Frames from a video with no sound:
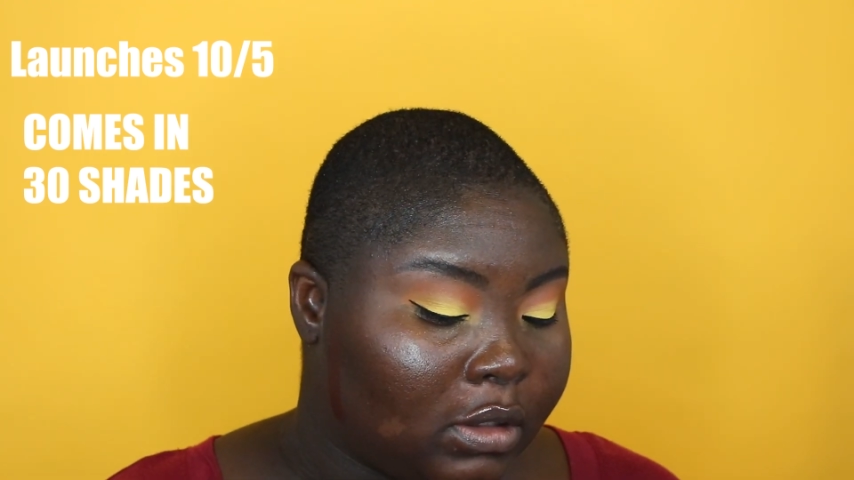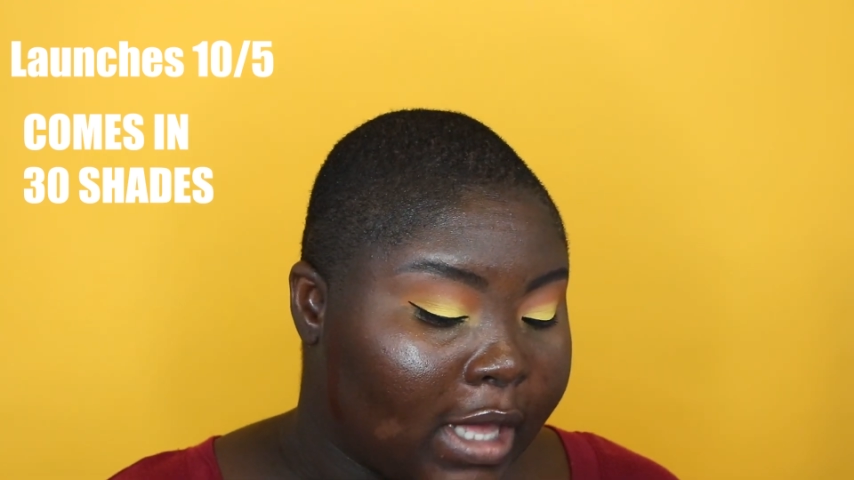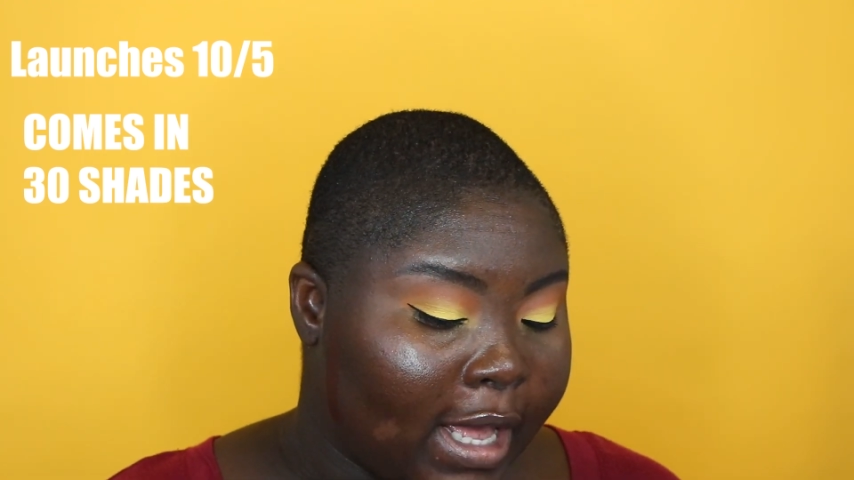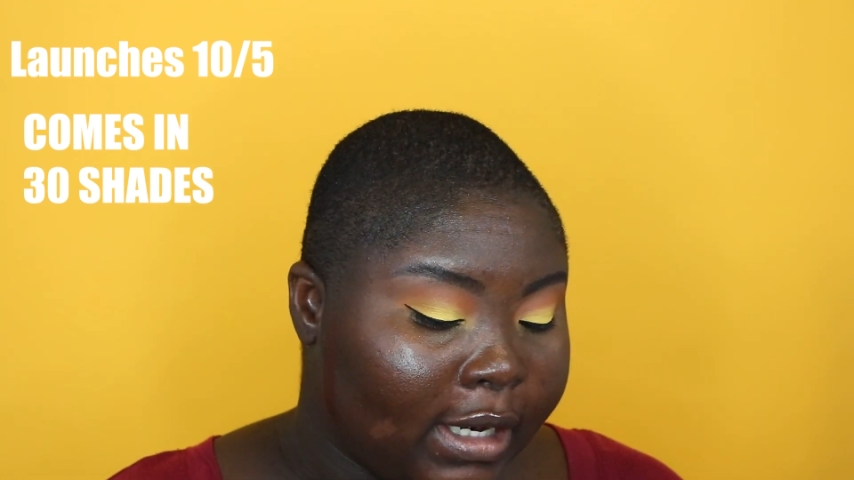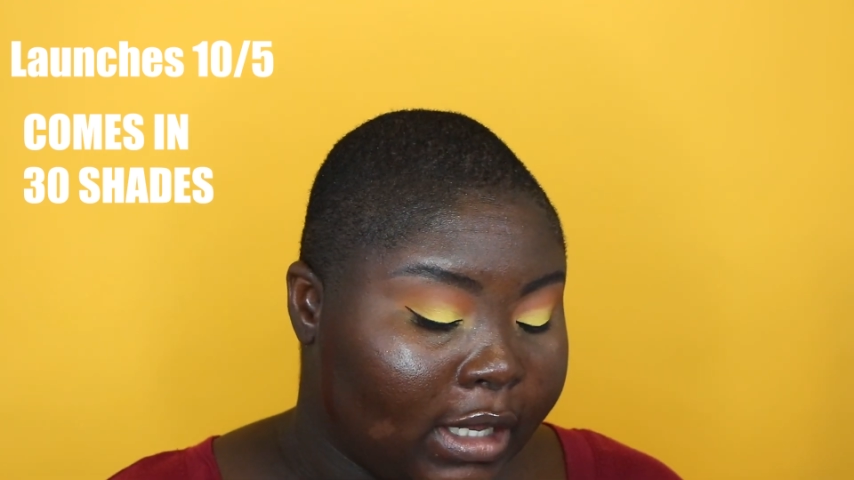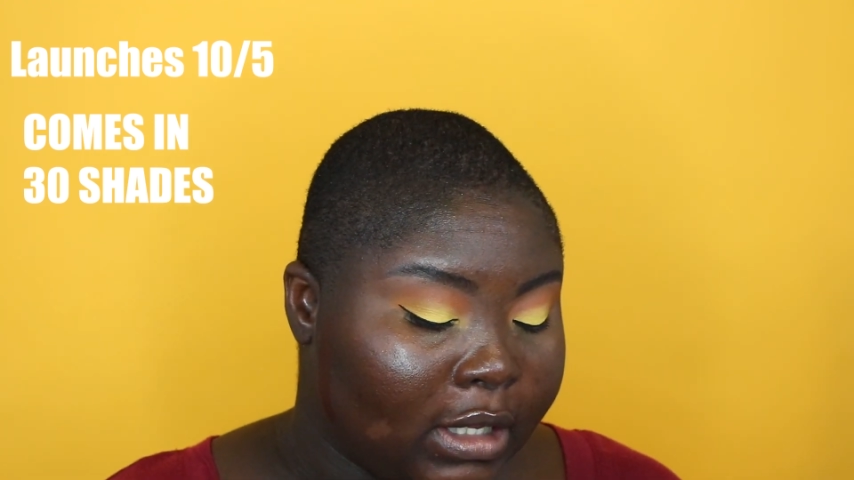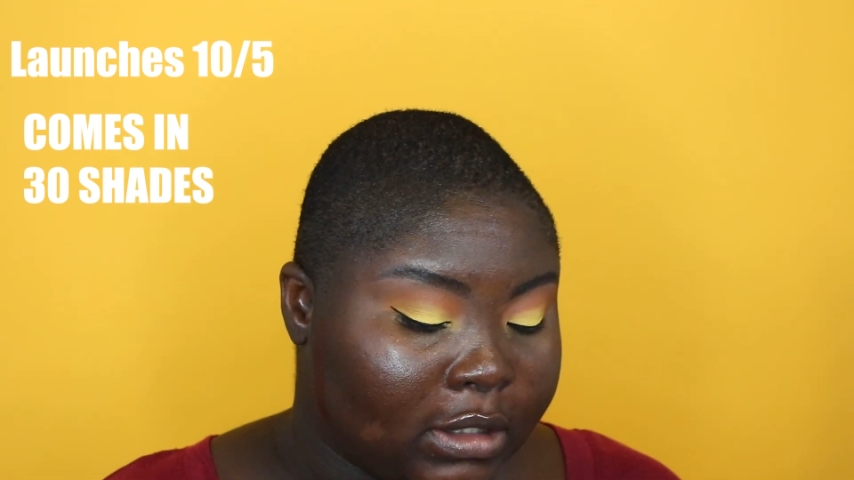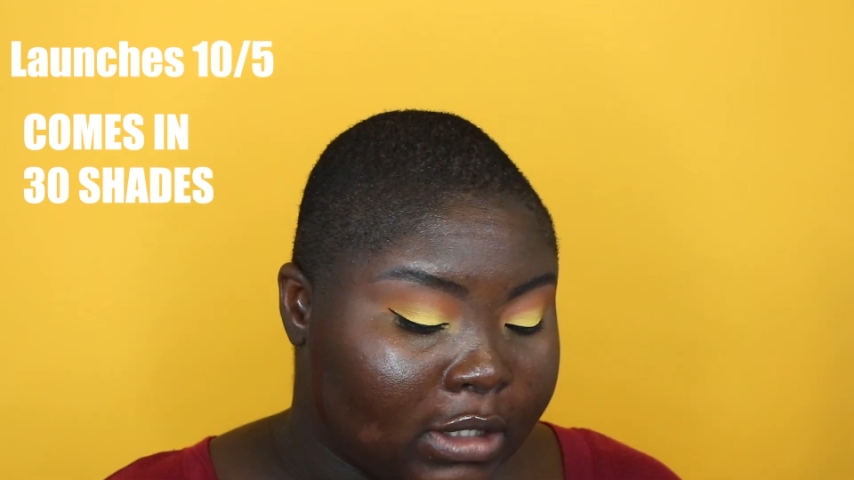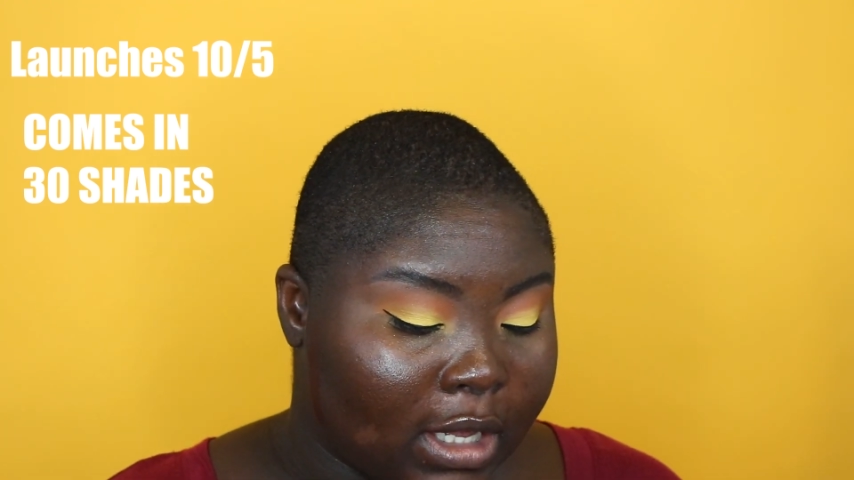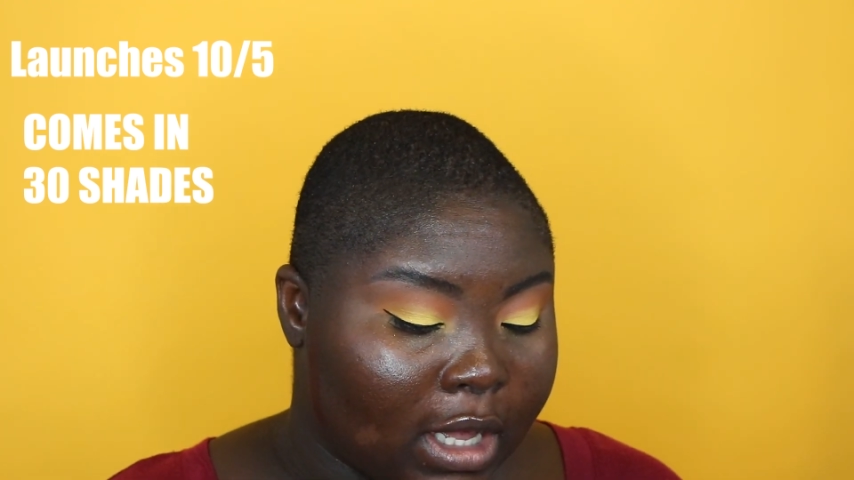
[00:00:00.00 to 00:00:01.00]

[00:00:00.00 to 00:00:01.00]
That is the